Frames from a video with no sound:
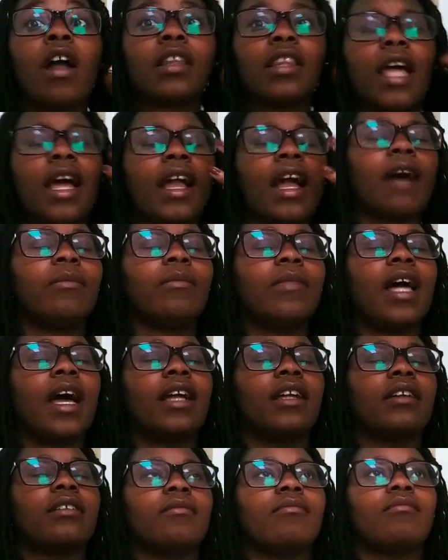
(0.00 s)
Like I'm like,
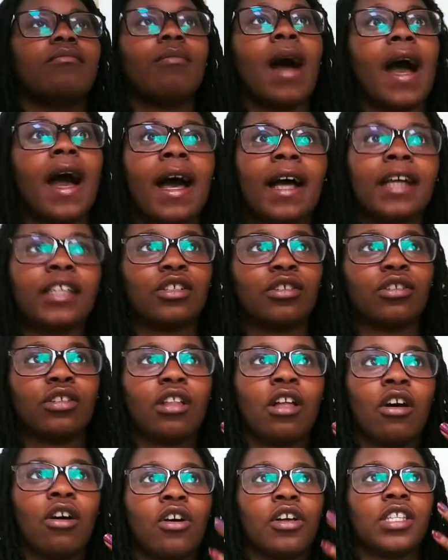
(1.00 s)
my eyes are
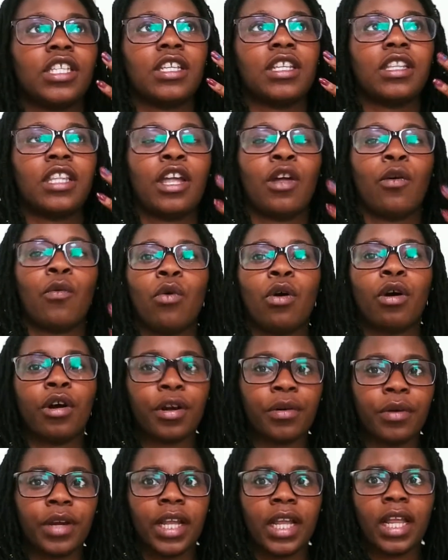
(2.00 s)
closed, they're
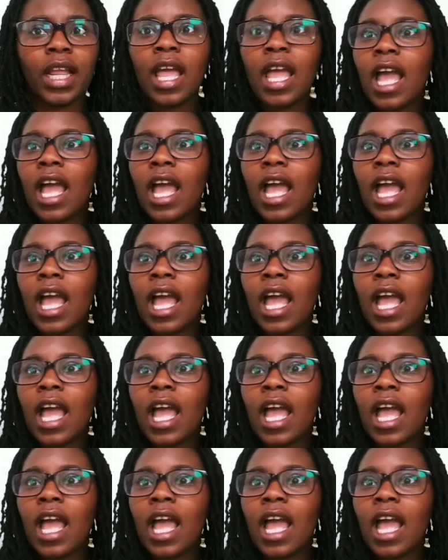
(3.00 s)
watering.